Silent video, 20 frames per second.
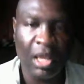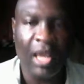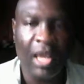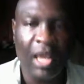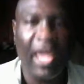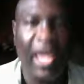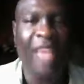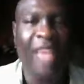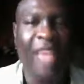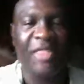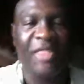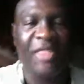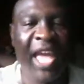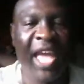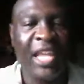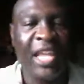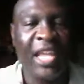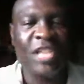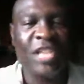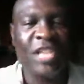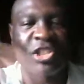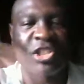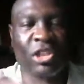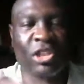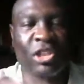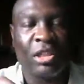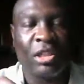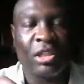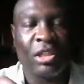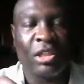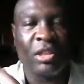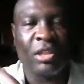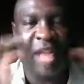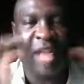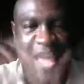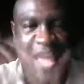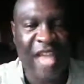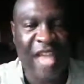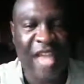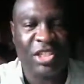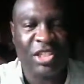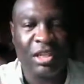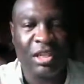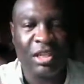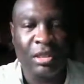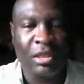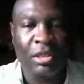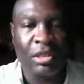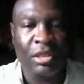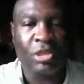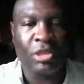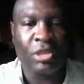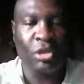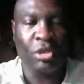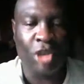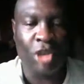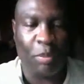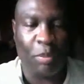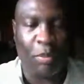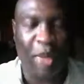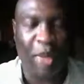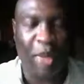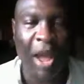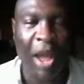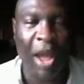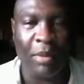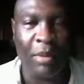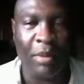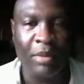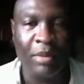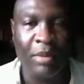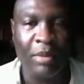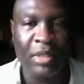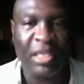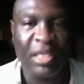And that is the answer to your problem,